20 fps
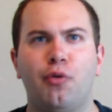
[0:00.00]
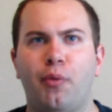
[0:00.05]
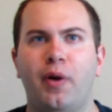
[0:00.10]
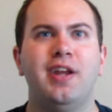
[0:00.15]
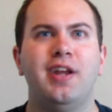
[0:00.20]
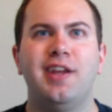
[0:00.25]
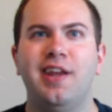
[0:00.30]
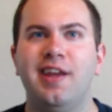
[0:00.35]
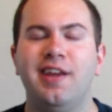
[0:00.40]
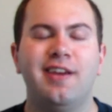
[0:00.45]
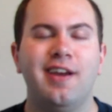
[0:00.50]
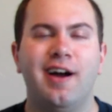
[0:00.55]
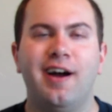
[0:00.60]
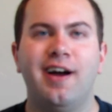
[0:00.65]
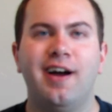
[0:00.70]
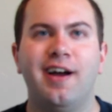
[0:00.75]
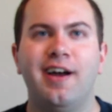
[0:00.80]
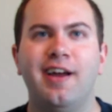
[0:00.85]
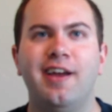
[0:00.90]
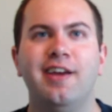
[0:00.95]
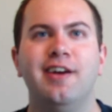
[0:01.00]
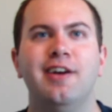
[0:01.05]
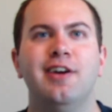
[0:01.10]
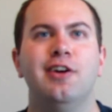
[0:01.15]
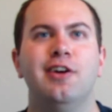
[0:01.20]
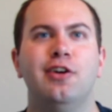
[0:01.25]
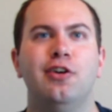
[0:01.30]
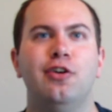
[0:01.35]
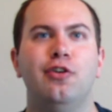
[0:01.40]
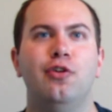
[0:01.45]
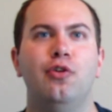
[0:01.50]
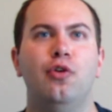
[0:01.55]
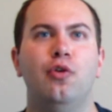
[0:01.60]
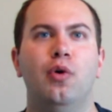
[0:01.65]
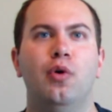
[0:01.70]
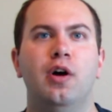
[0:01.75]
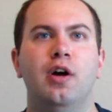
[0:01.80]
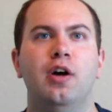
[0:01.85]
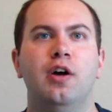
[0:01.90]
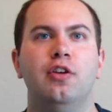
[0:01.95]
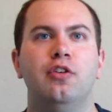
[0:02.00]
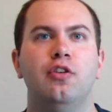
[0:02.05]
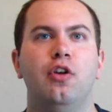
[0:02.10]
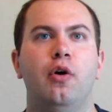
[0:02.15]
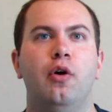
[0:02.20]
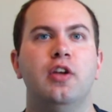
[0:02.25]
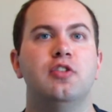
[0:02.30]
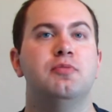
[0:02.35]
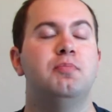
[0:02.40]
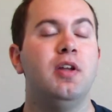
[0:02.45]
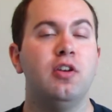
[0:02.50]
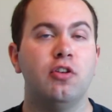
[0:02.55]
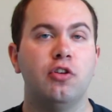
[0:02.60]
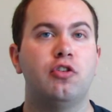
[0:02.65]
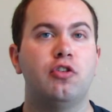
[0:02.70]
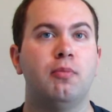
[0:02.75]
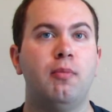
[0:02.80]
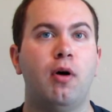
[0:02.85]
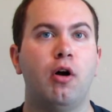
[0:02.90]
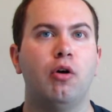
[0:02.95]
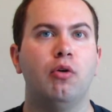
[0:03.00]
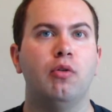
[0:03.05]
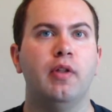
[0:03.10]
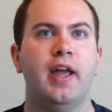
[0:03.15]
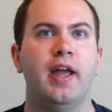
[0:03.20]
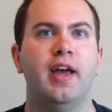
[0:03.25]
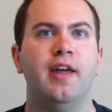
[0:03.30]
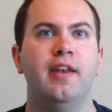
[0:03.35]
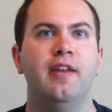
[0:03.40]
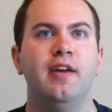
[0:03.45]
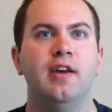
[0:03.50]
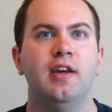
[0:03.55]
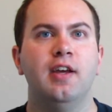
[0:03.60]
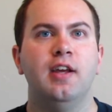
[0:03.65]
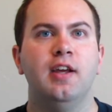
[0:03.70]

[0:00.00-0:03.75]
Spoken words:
cranky guy who, you know, has been to Tomorrowland.